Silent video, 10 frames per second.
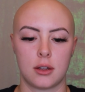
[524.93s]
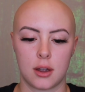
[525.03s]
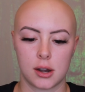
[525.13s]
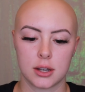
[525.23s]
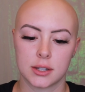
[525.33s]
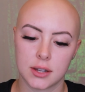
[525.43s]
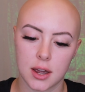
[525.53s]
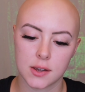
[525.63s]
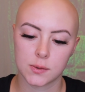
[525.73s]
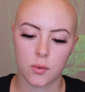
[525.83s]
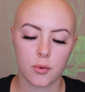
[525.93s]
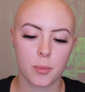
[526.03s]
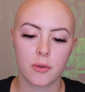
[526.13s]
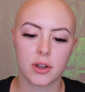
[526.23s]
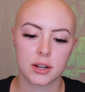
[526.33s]
and it says, when
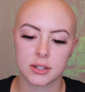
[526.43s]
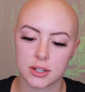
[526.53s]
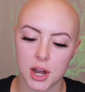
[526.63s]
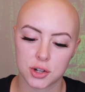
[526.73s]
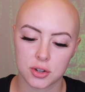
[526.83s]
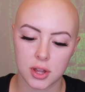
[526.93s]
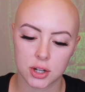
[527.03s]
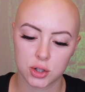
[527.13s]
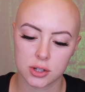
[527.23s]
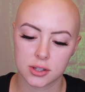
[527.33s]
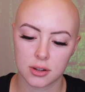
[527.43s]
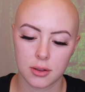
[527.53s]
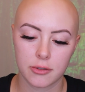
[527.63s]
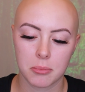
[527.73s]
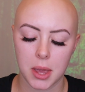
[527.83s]
removing, detach your lashes
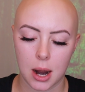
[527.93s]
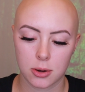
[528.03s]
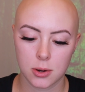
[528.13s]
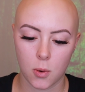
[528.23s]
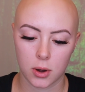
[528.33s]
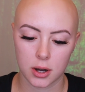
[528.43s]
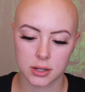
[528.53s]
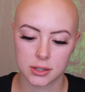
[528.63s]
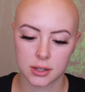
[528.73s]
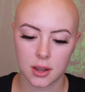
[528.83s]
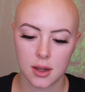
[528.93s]
slowly from the outer corners.